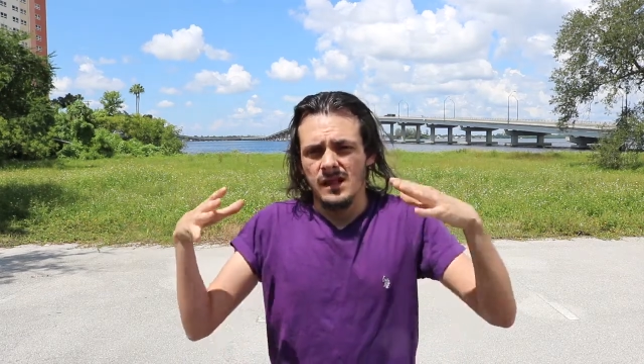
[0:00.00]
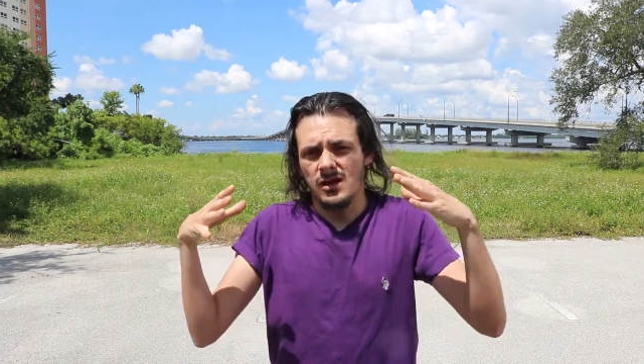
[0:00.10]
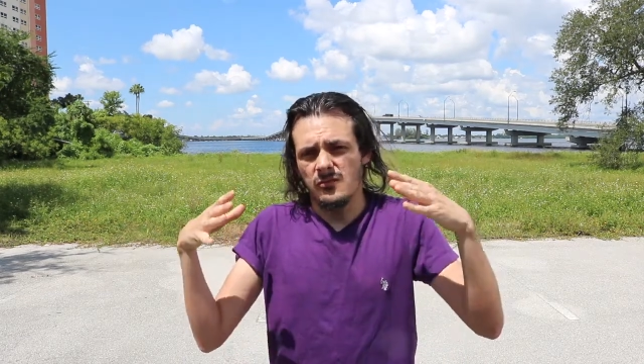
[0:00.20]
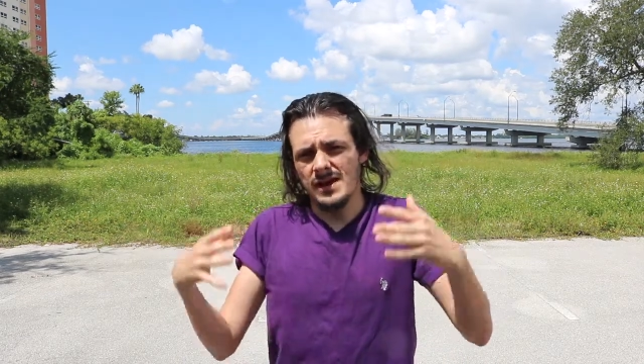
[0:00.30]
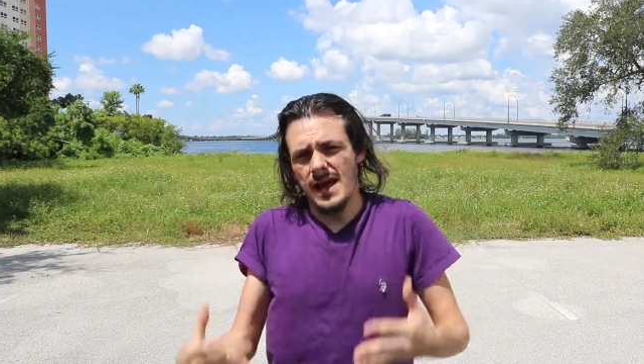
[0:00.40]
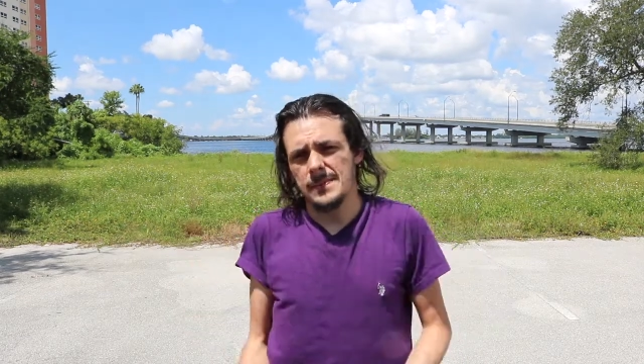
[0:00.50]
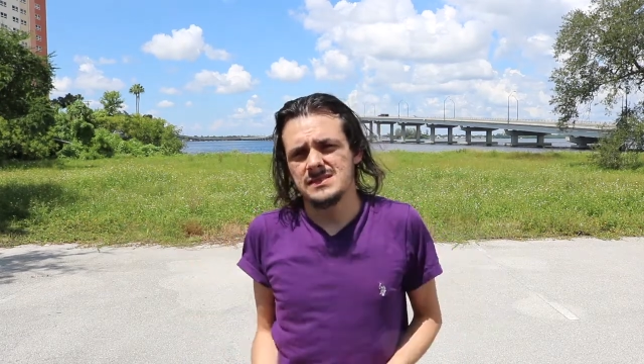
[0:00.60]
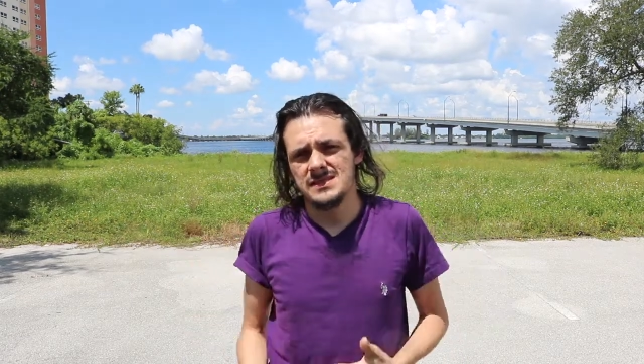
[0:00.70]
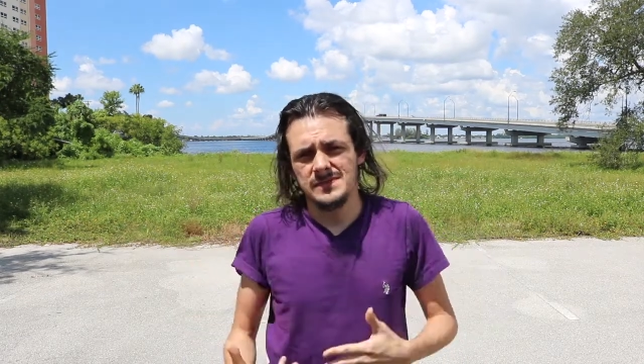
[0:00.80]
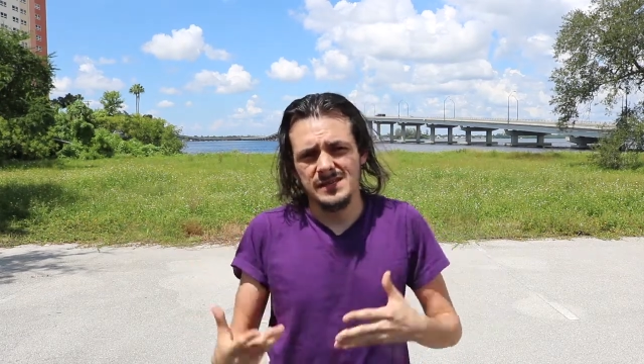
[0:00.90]
of what happened
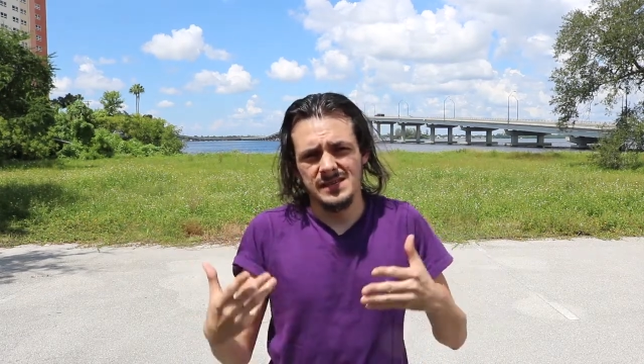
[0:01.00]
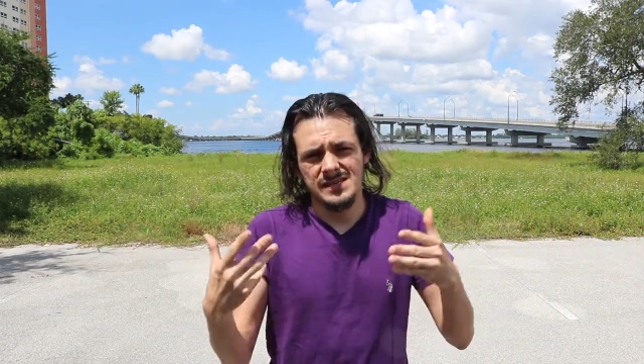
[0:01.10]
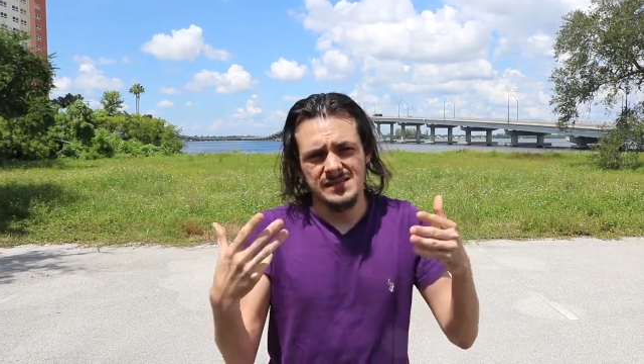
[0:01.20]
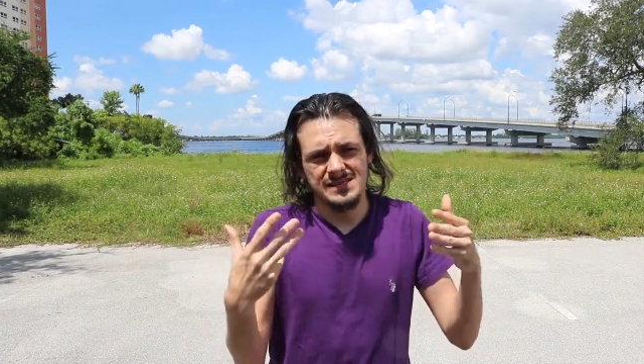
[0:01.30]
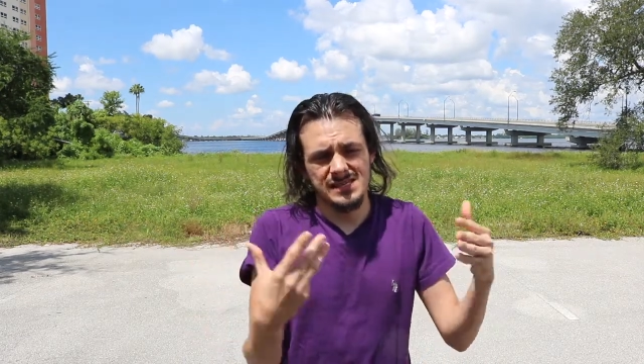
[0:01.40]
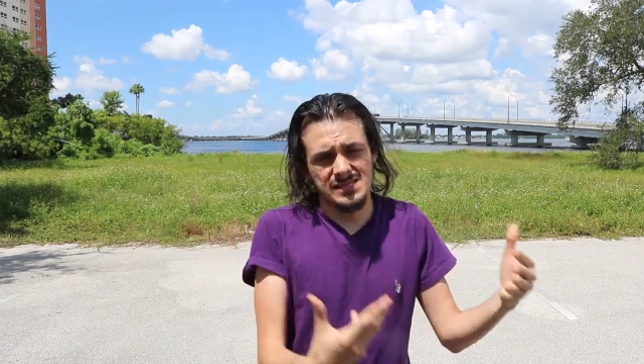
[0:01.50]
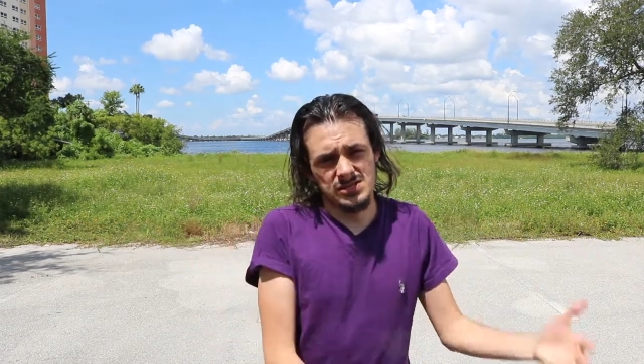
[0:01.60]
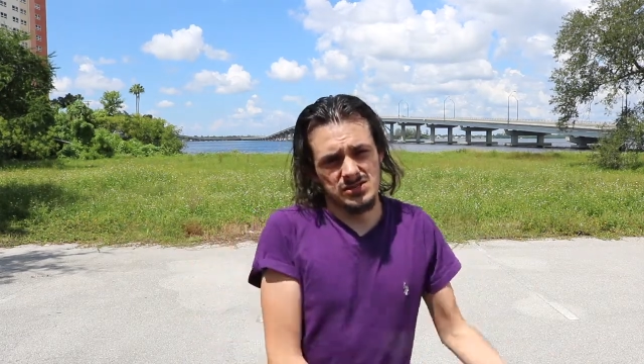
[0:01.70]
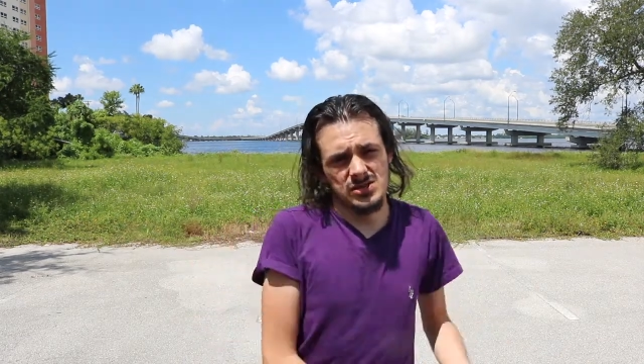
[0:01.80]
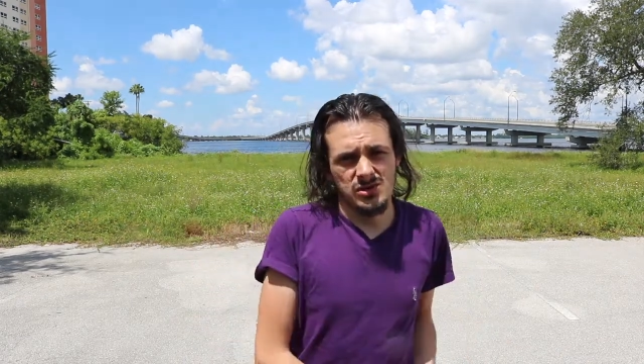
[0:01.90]
to me 6
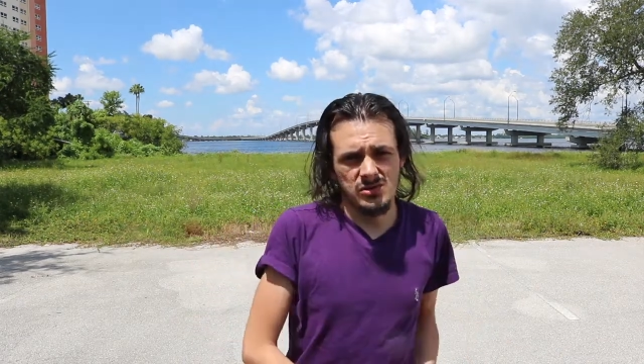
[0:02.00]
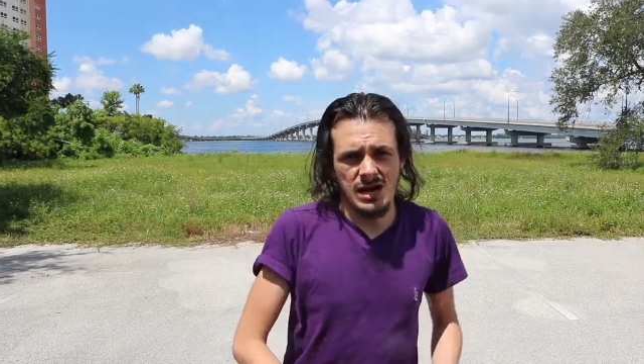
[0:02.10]
years ago.